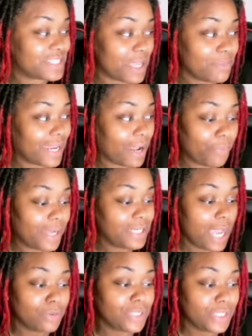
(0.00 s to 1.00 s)
It's something that I
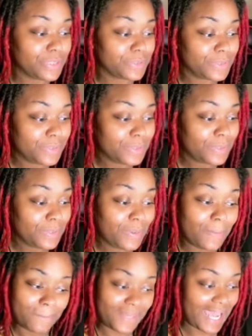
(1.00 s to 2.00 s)
wasn't going to do.
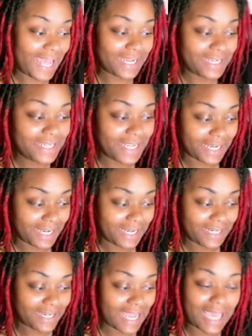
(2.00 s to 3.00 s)
But I done
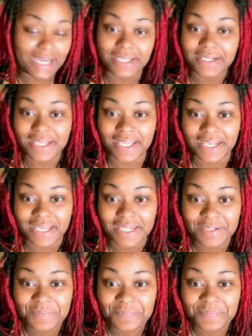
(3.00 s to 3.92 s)
did it.